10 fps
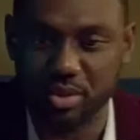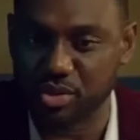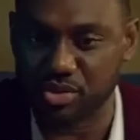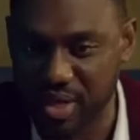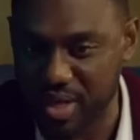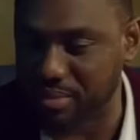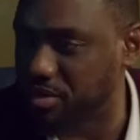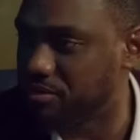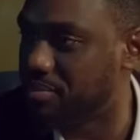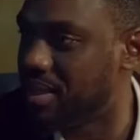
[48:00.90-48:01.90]
or your
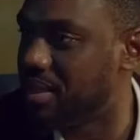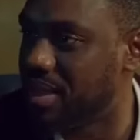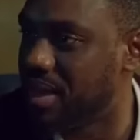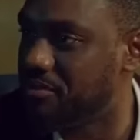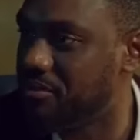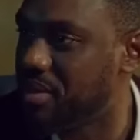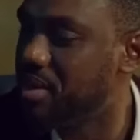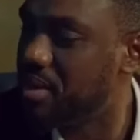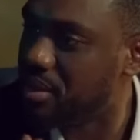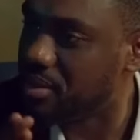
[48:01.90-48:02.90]
dreams for my life
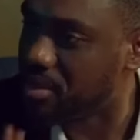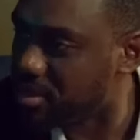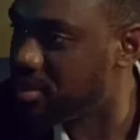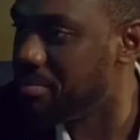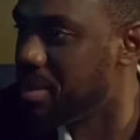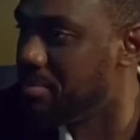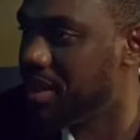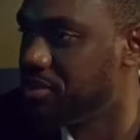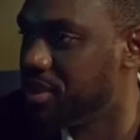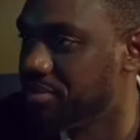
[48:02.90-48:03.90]
doesn't mean
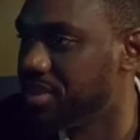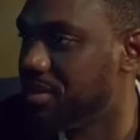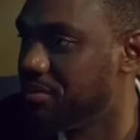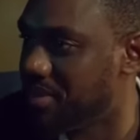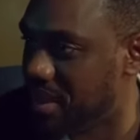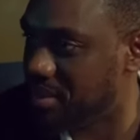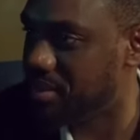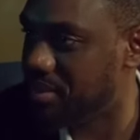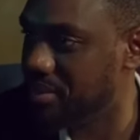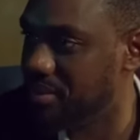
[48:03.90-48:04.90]
my dreams are not
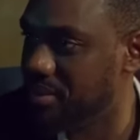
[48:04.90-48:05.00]
valid.